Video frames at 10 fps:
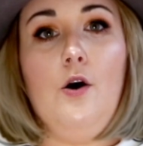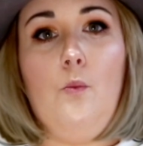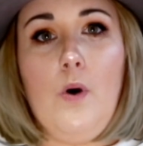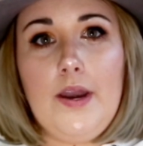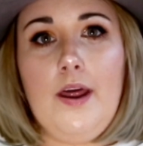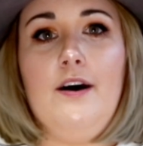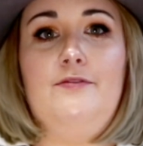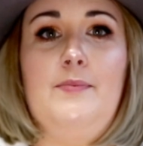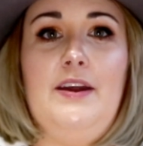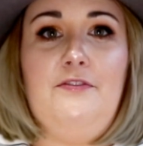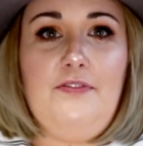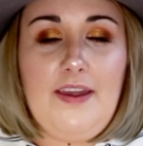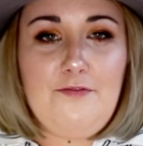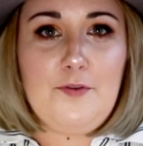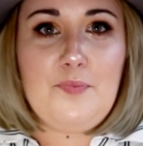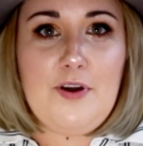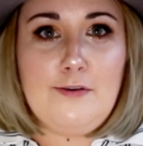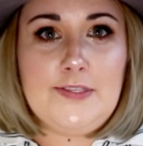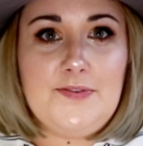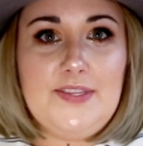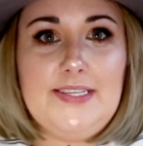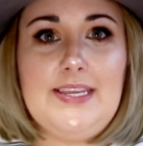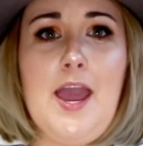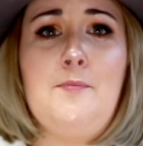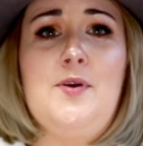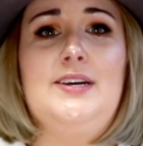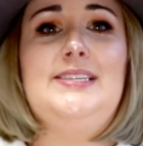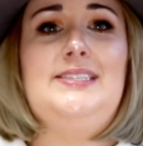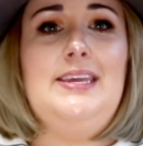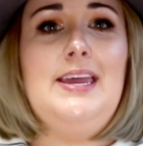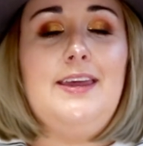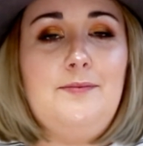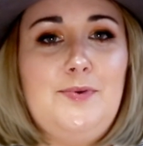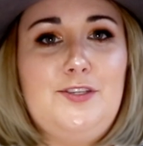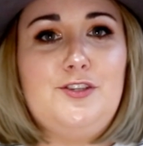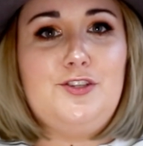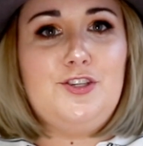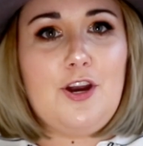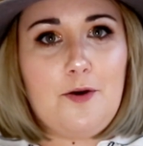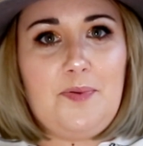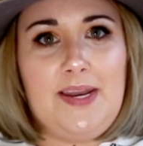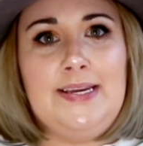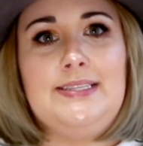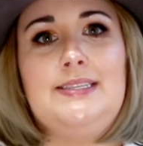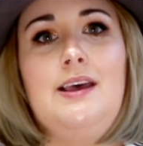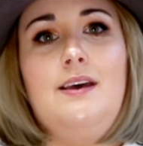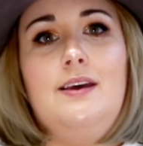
One of my favorite pros for this camera is the image sharpness.